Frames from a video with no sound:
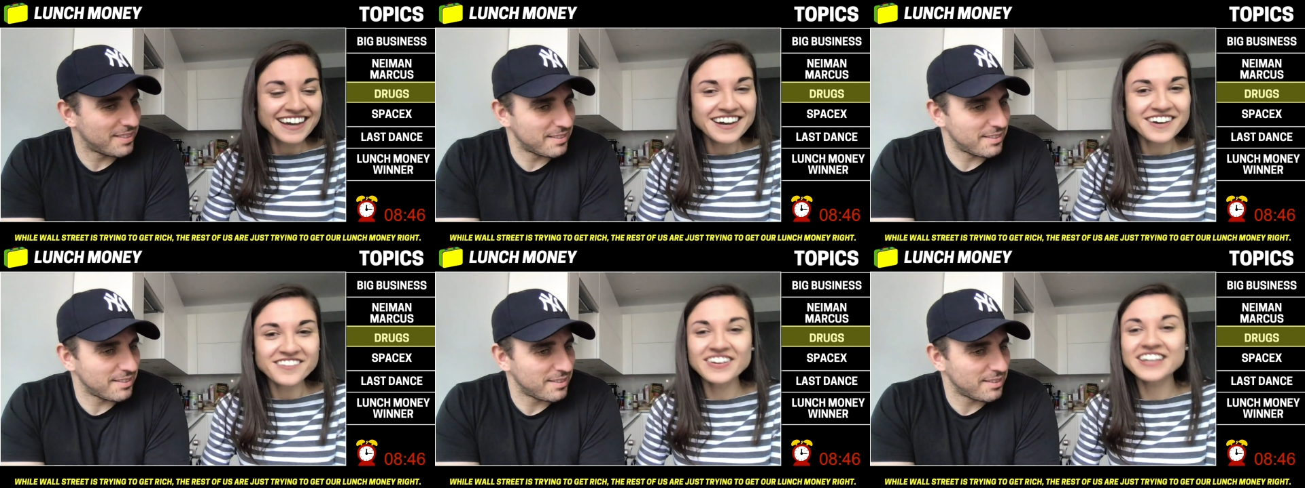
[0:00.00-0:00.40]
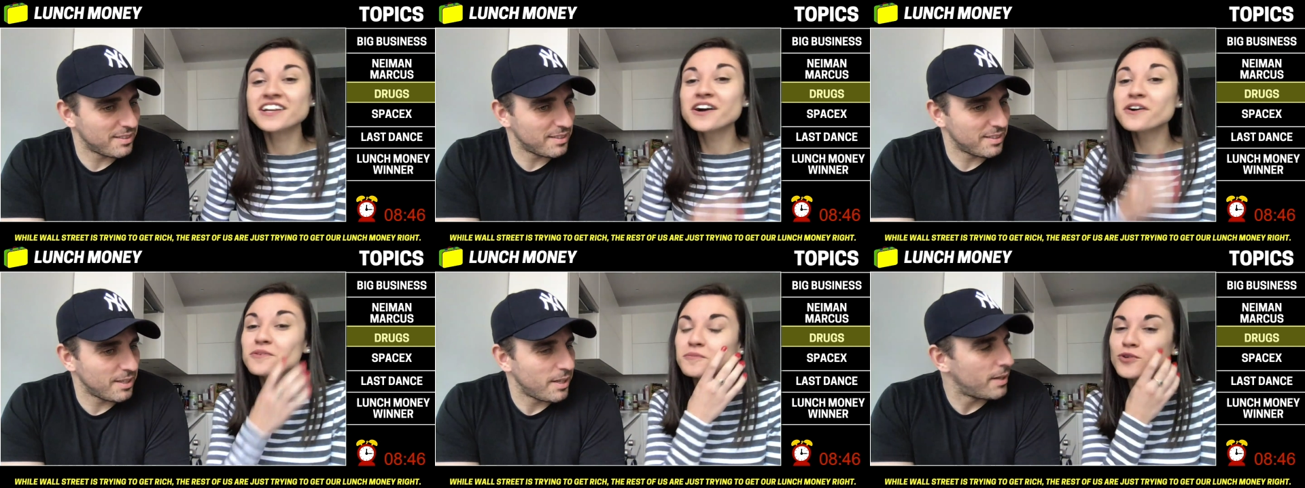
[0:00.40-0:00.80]
Speaker 1: Wait,
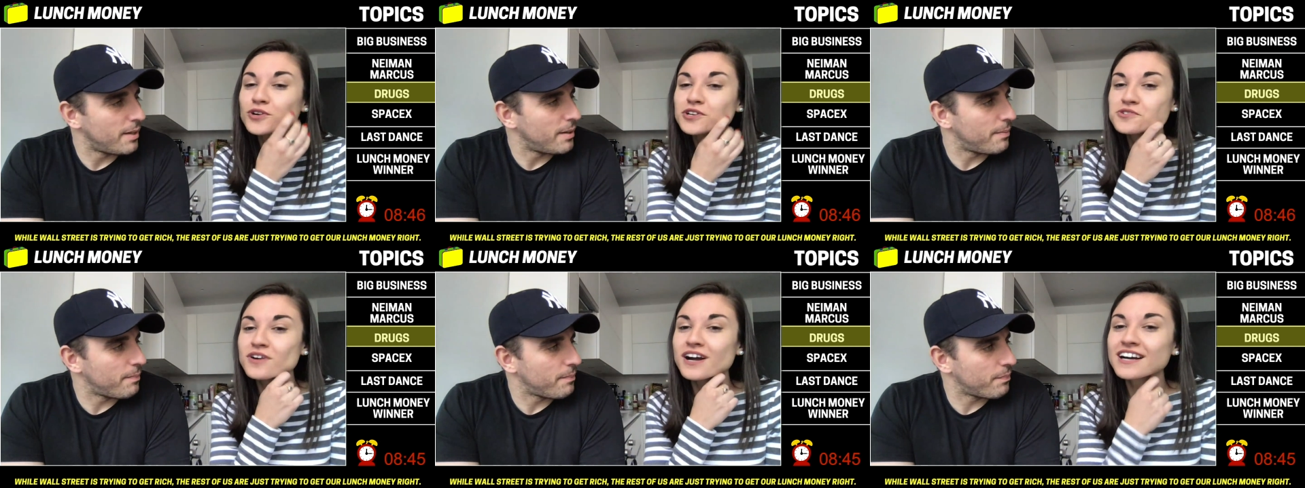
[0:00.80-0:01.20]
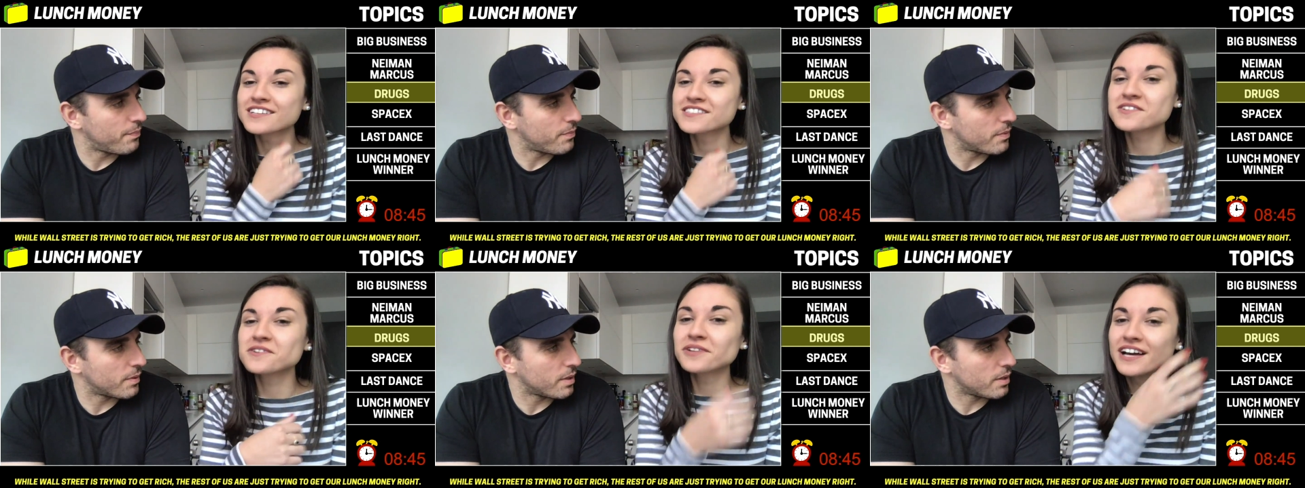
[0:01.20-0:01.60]
no, more
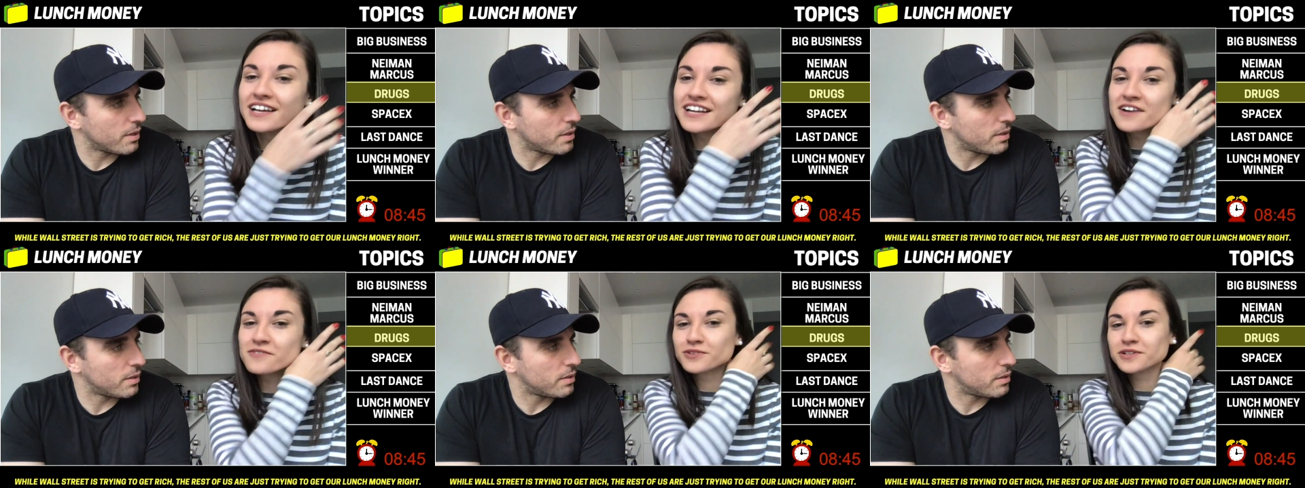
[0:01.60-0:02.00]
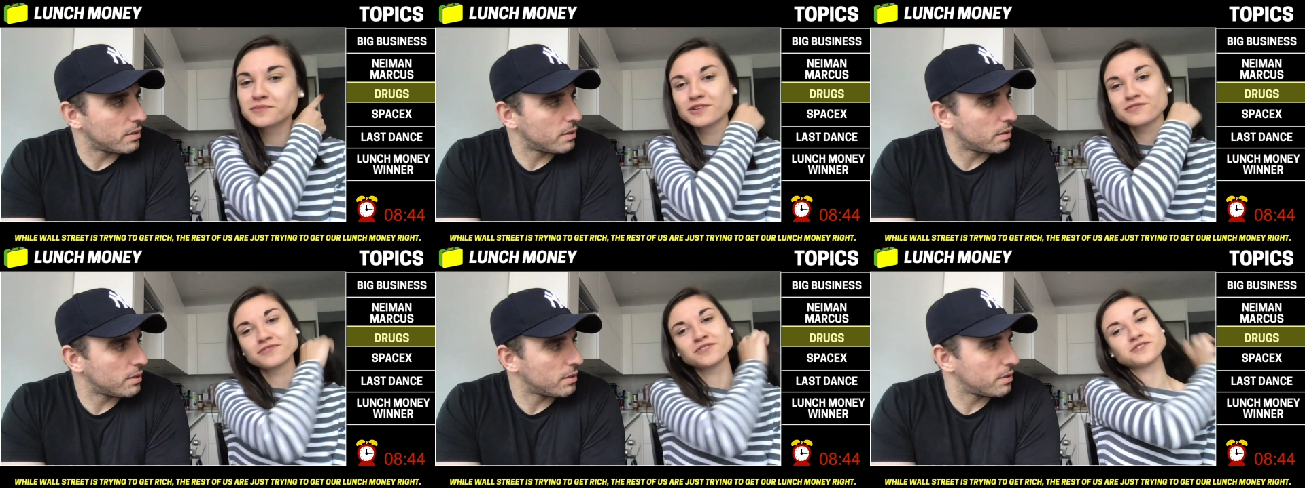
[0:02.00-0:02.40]
drugs. Hold on, I have one
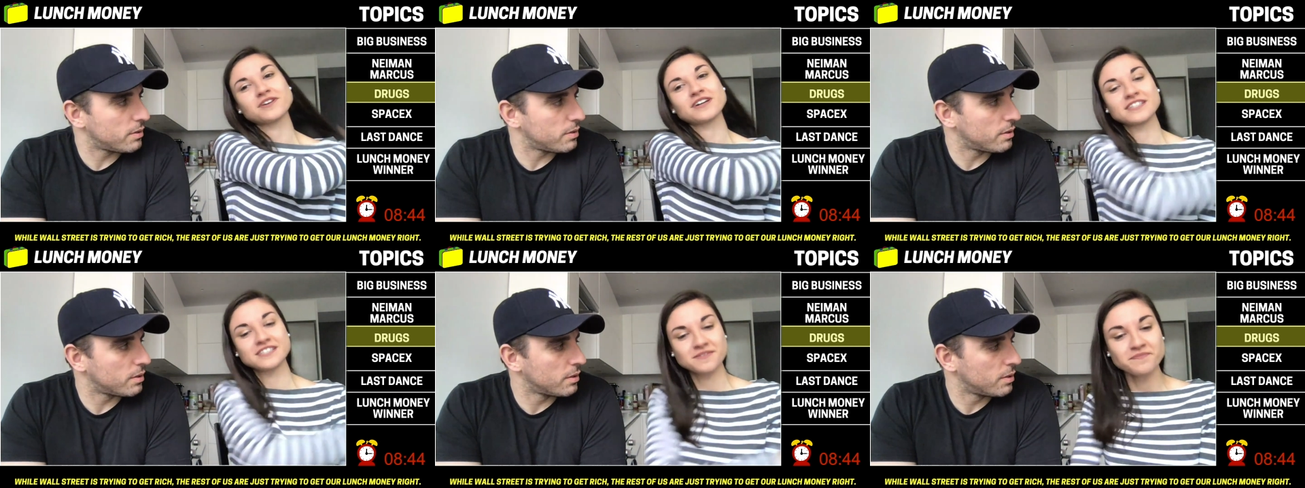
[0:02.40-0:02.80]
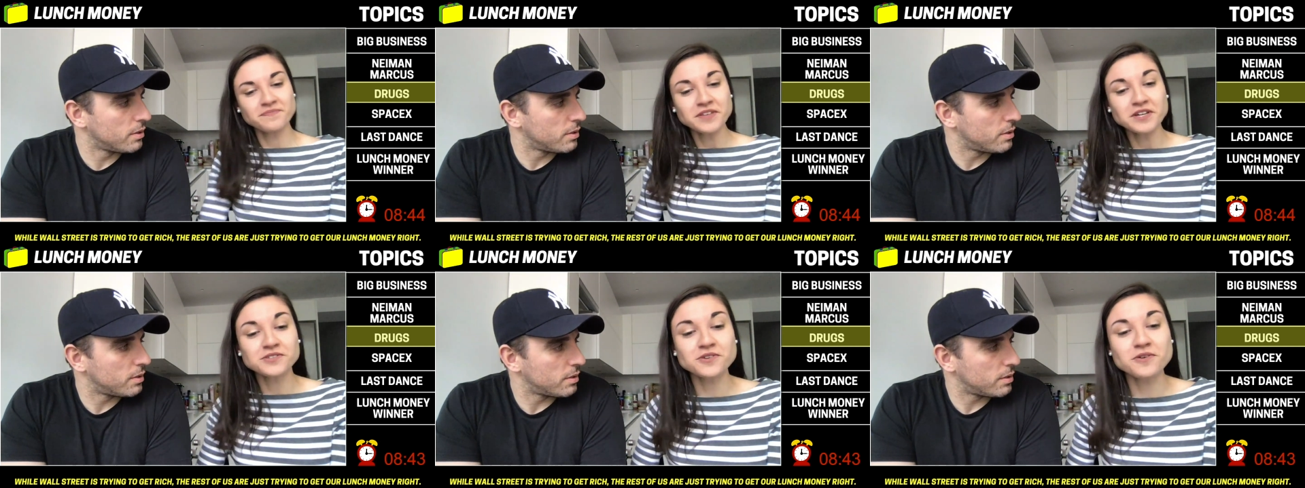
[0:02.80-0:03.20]
more for drugs.
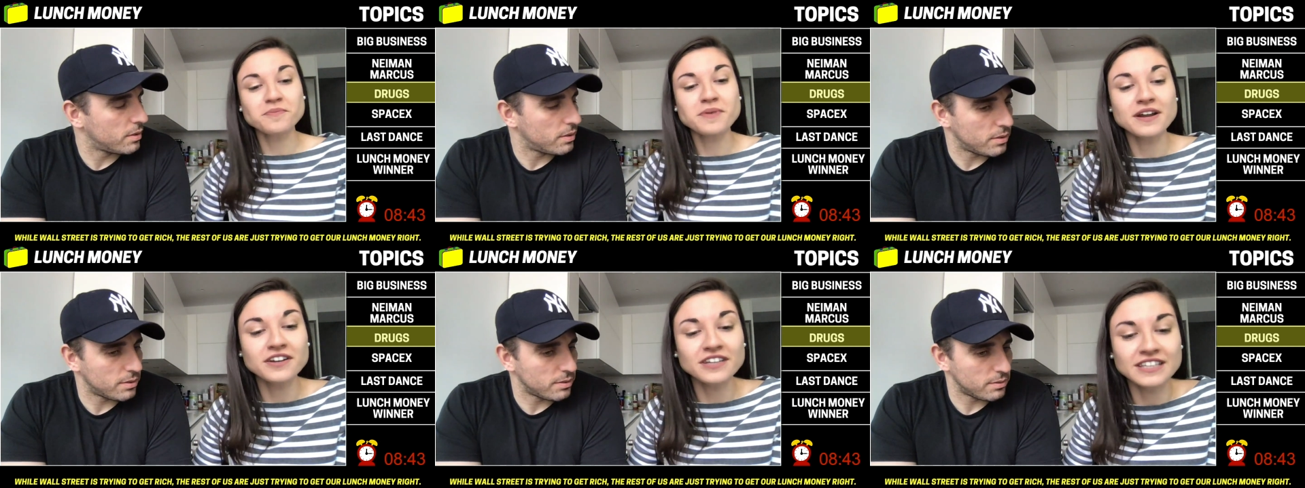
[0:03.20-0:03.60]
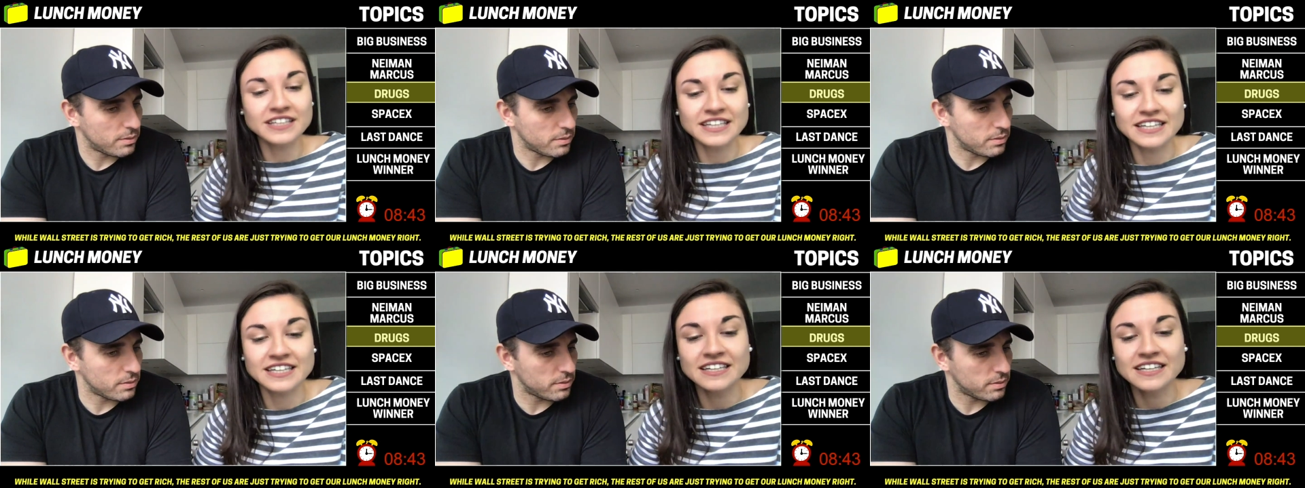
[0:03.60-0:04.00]
So
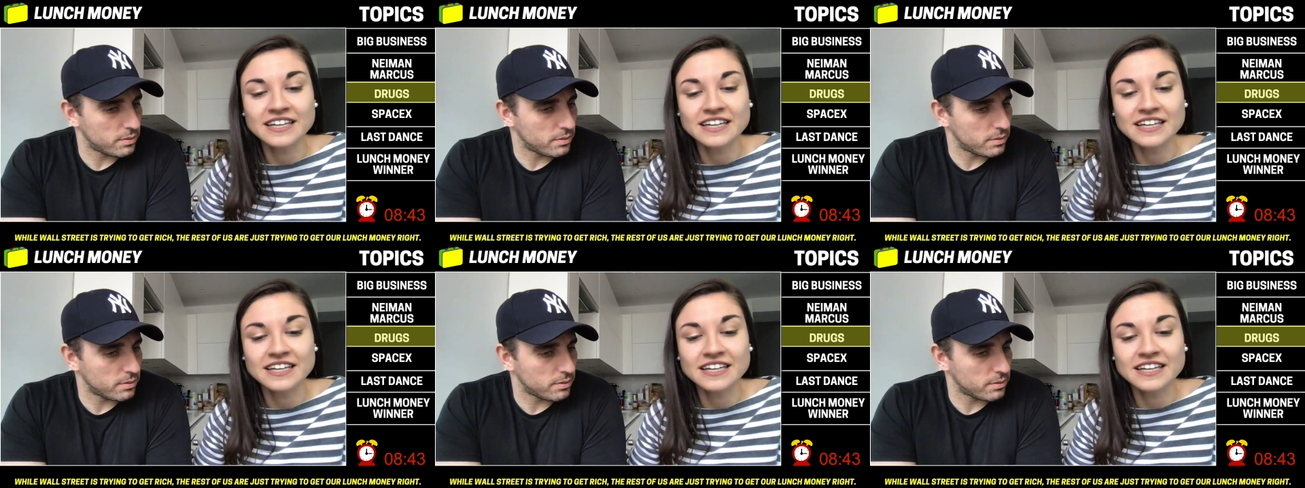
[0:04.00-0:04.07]
apparently,